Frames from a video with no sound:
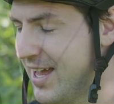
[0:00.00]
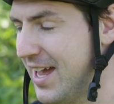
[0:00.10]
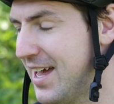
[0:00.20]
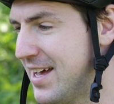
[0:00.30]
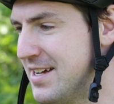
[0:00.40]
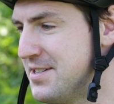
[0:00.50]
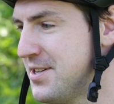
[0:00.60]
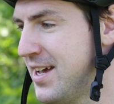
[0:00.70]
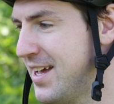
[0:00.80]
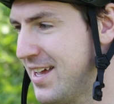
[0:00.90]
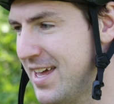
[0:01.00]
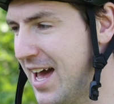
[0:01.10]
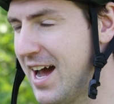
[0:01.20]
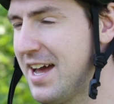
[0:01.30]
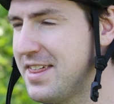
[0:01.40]
And
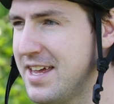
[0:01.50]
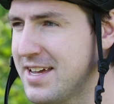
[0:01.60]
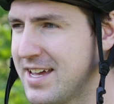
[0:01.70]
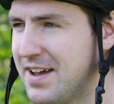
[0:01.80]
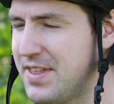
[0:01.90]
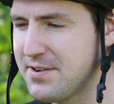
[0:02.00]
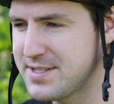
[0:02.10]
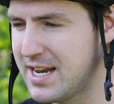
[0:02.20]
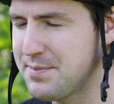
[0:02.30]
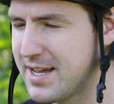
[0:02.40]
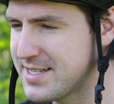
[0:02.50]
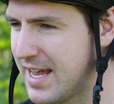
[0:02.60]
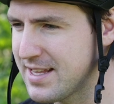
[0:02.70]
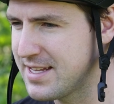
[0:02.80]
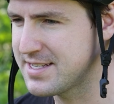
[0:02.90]
yeah, I think if they were set up
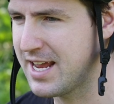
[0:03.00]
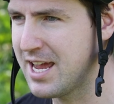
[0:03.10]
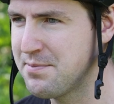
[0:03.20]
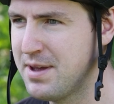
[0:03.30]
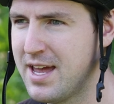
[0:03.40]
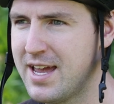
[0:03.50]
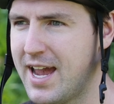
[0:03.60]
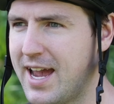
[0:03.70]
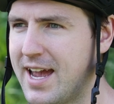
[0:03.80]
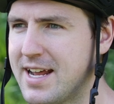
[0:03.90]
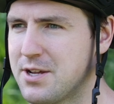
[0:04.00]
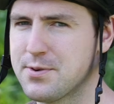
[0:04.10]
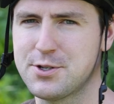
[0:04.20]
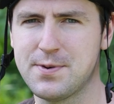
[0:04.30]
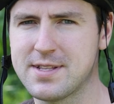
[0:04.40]
exactly the same and you
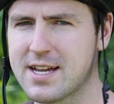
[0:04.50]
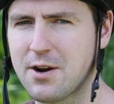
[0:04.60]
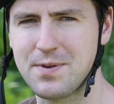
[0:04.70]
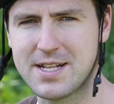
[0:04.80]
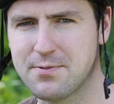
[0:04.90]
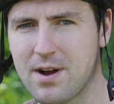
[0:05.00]
were doing like a really